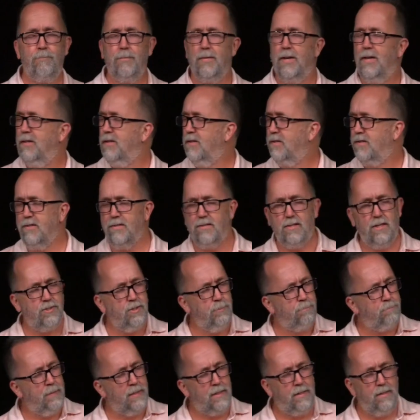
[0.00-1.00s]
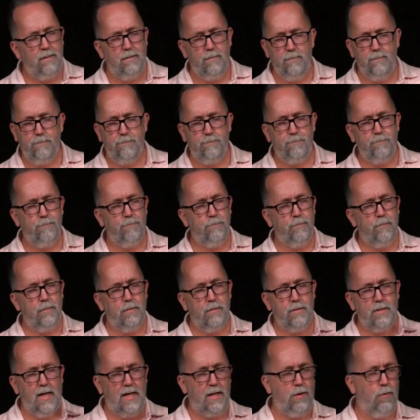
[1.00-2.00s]
And this is such a big
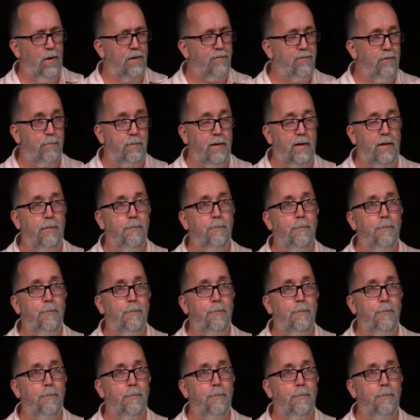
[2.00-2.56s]
takeaway for me.